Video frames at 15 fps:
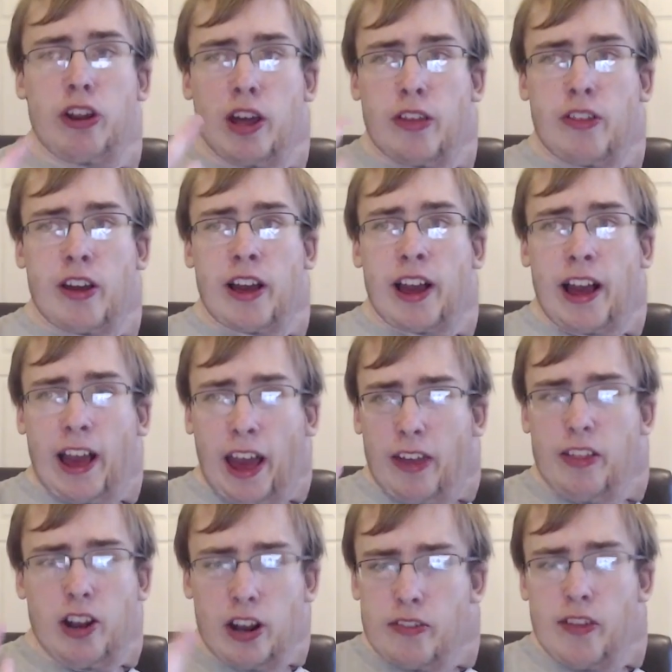even
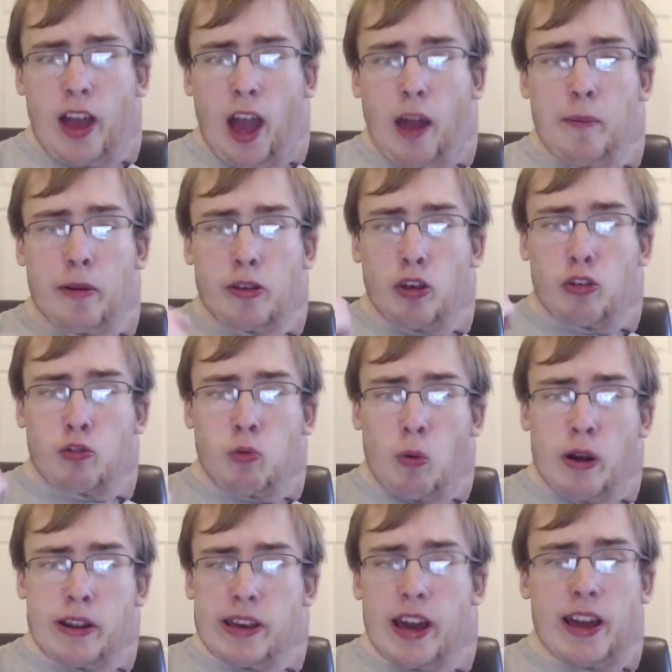given a name until
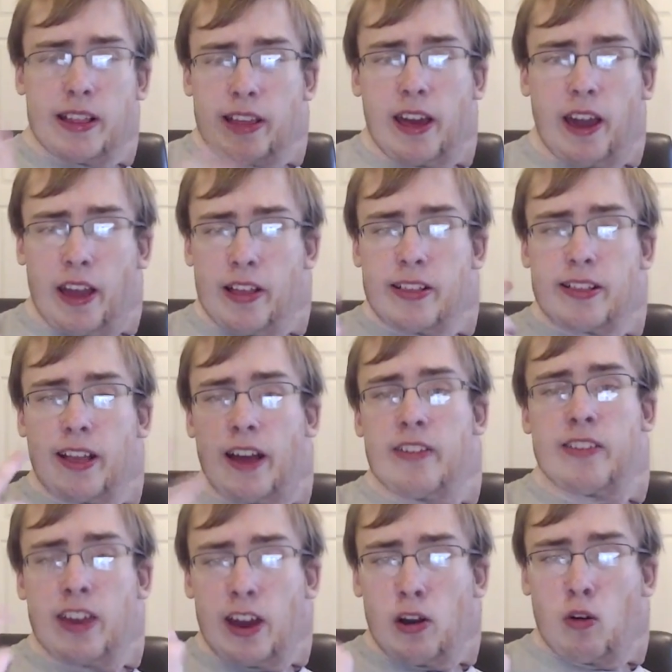2018
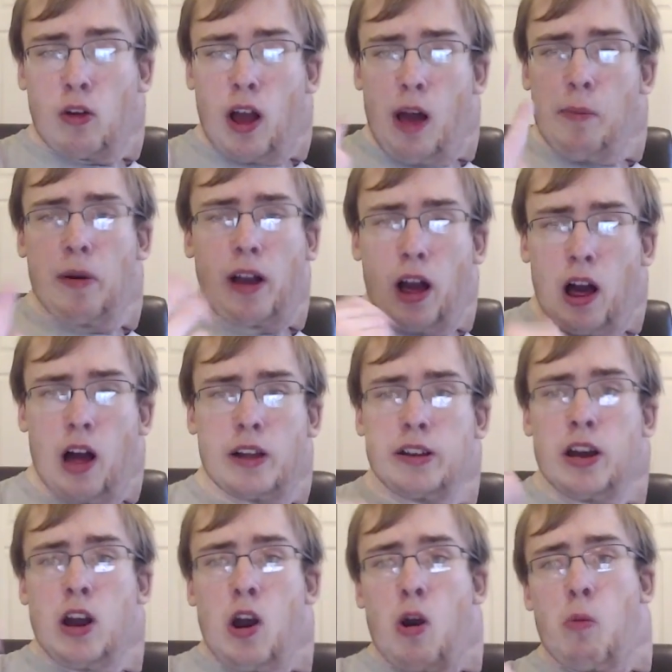San Diego Comic Con,
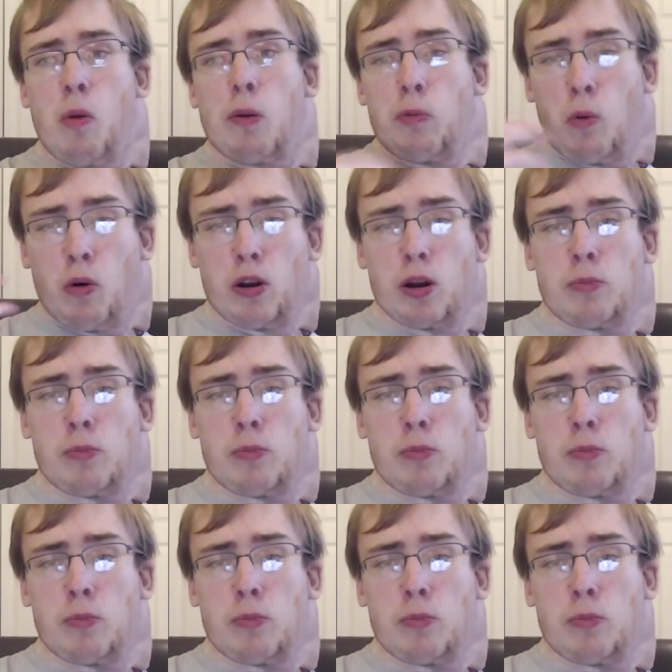where Warner